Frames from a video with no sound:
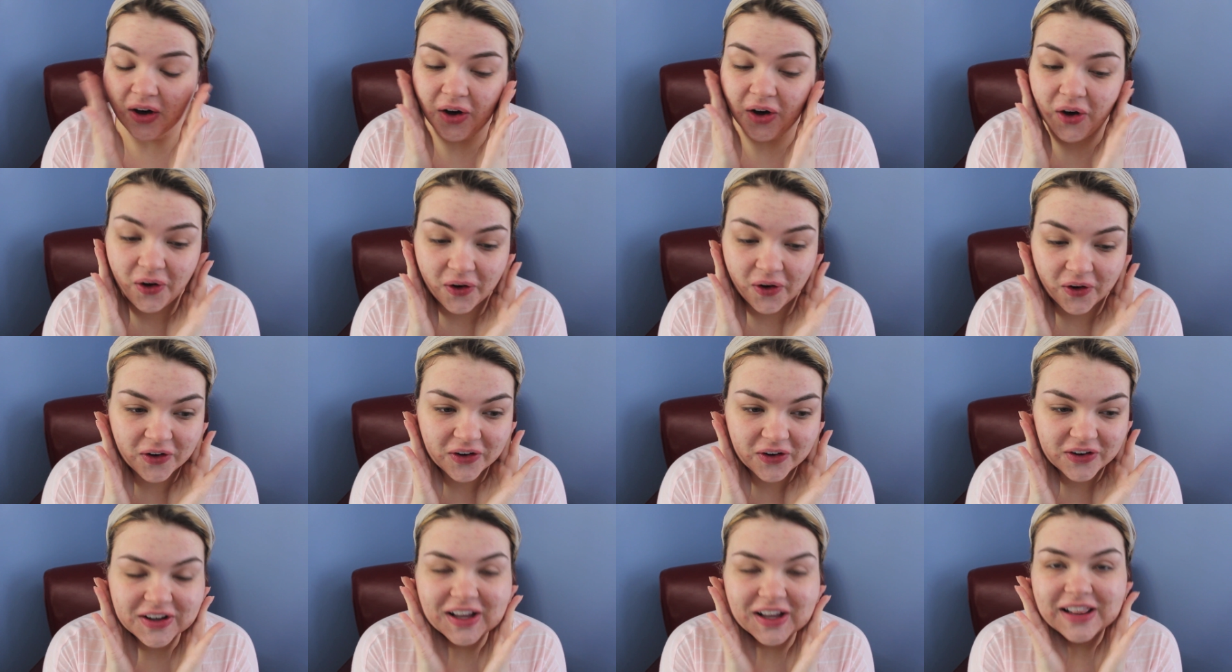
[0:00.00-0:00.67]

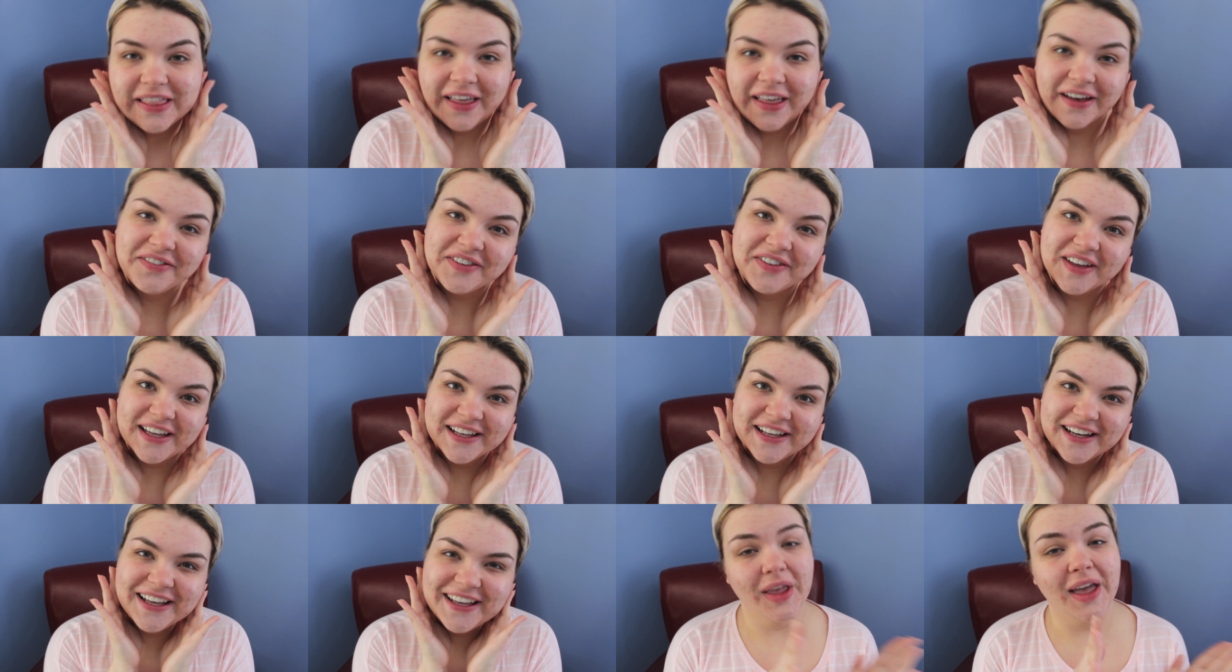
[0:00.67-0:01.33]
Oh, love
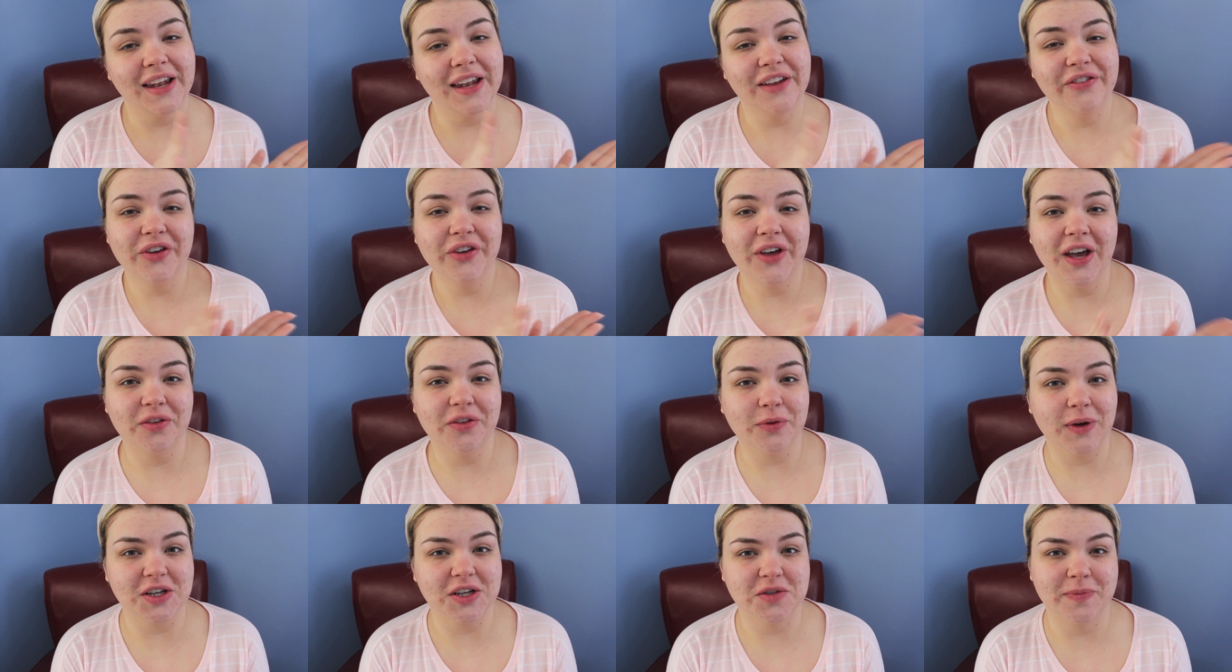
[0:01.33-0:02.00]
it. And if you
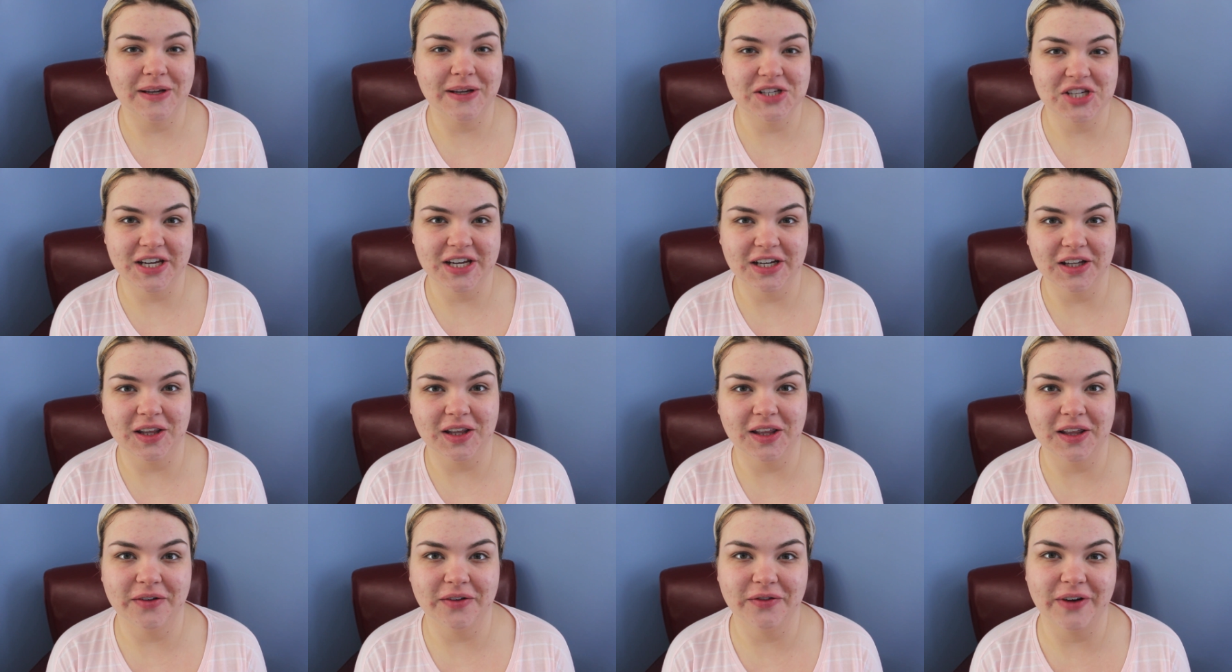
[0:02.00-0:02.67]
guys watch my
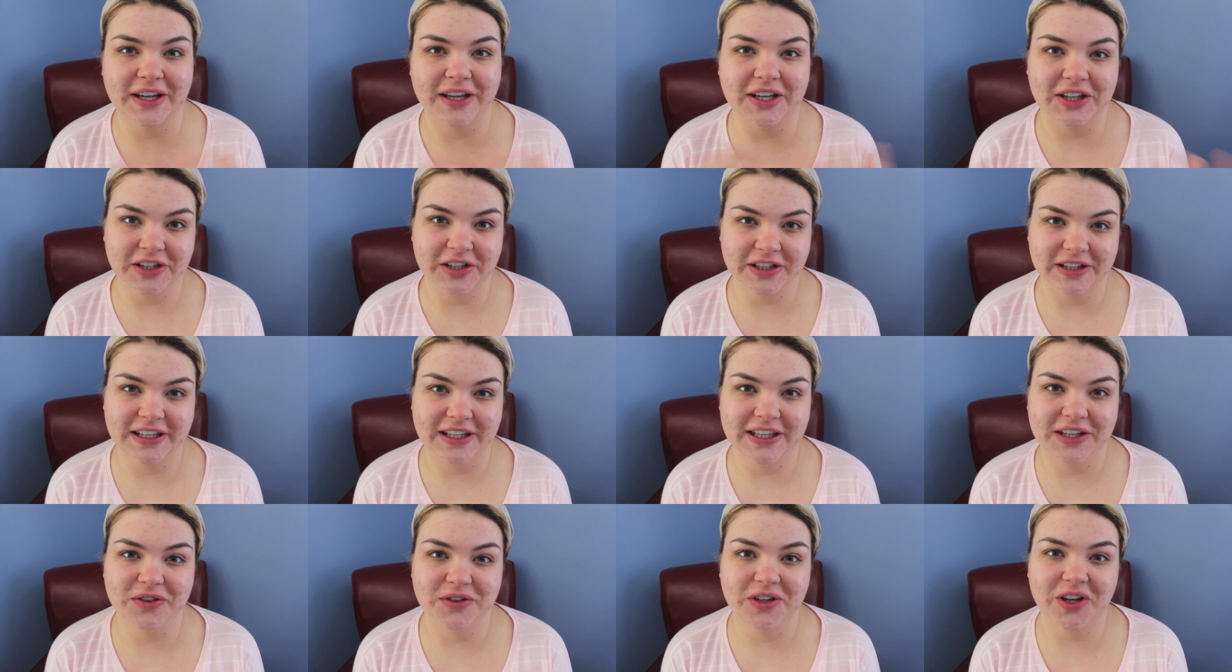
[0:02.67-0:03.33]
channel
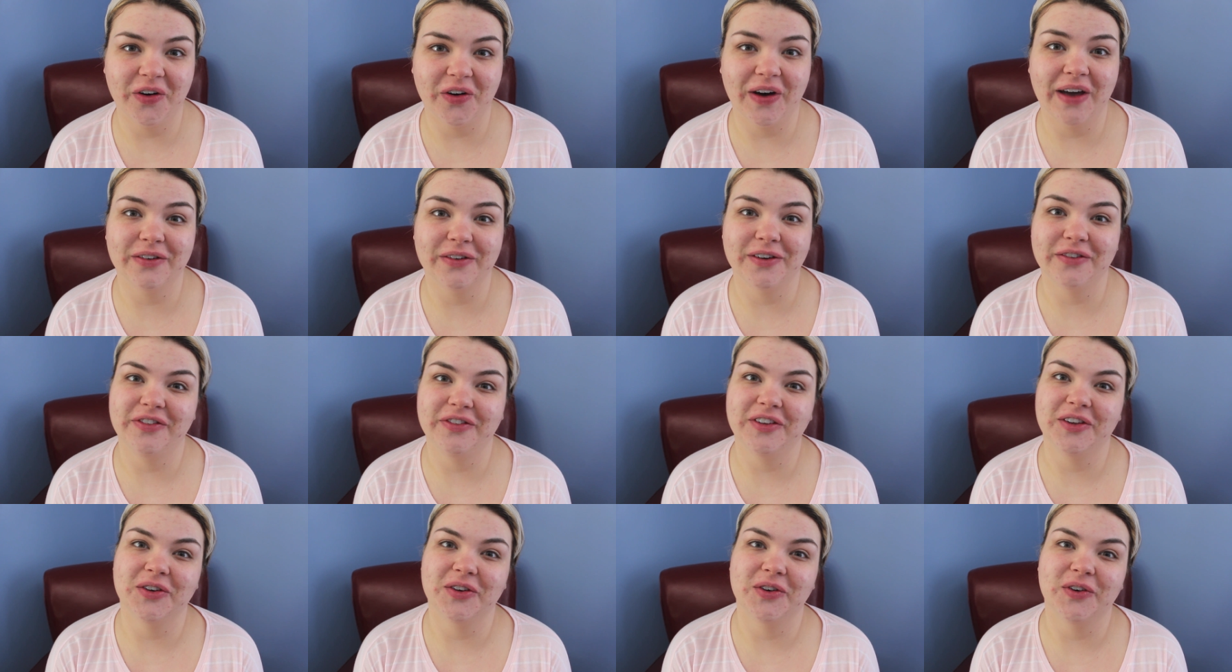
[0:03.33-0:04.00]
regularly, you know I
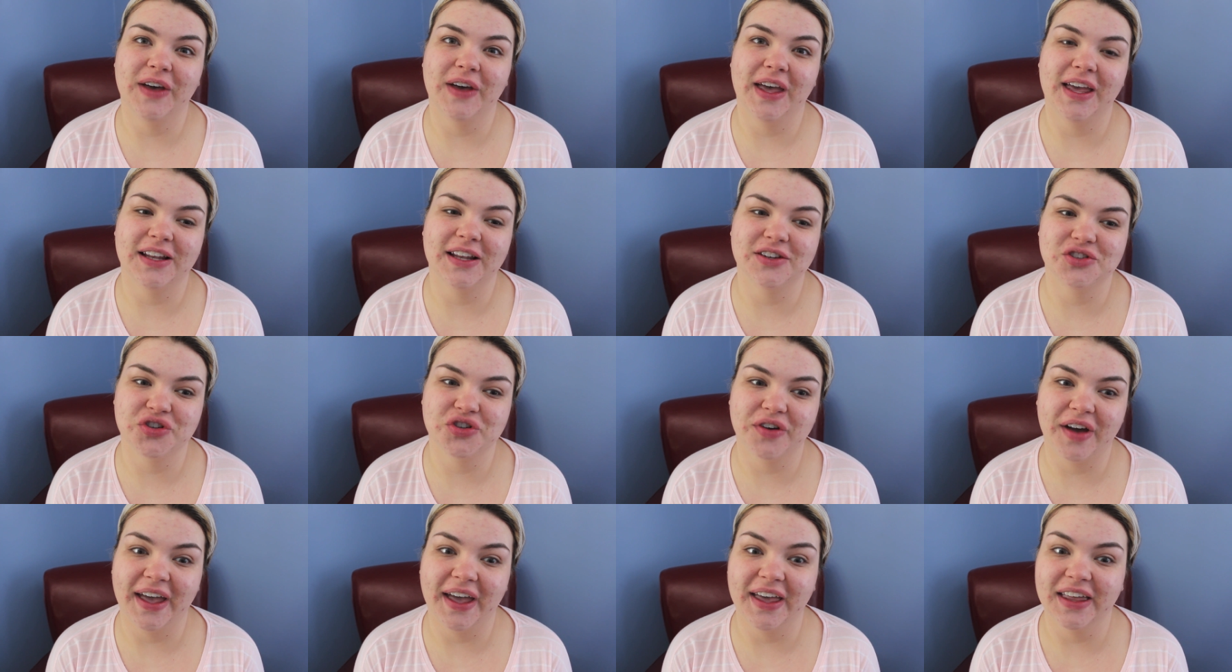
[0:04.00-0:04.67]
review and
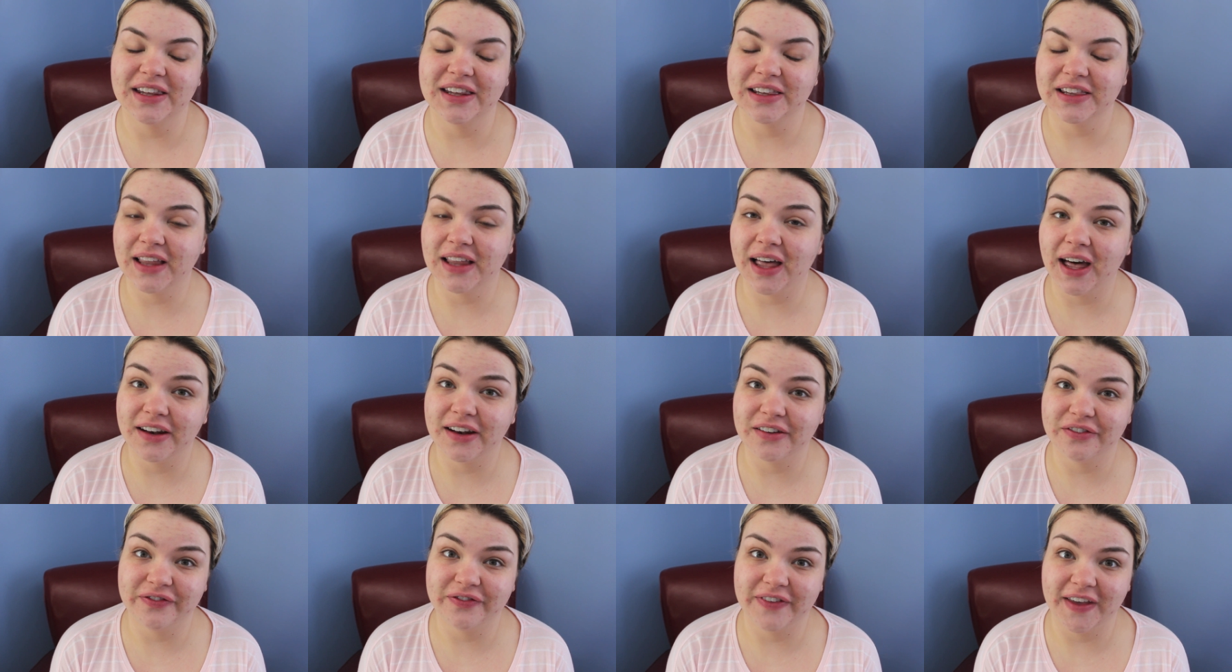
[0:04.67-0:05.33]
try a
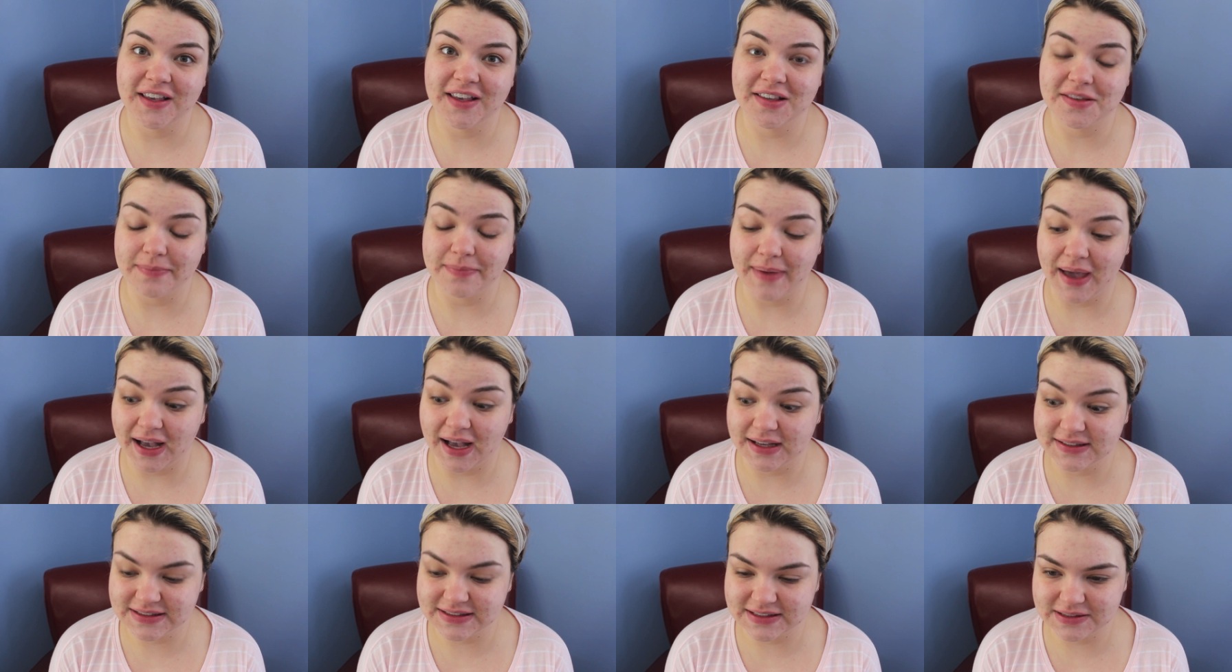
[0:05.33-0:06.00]
lot of face
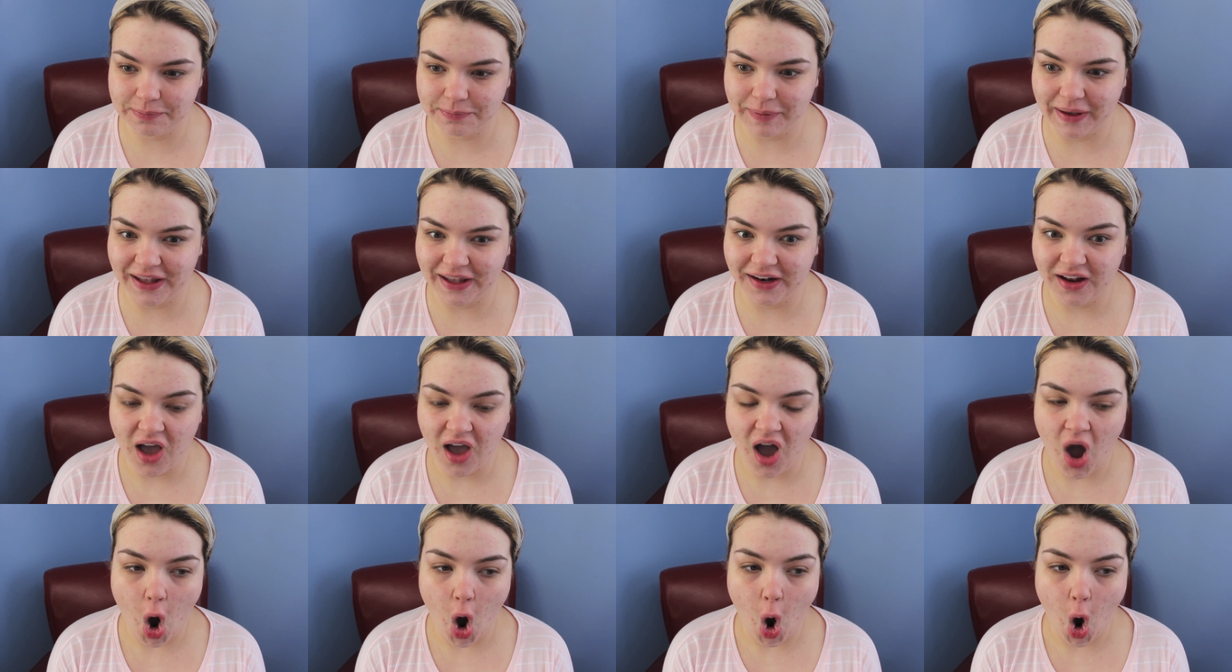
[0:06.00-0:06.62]
masks, but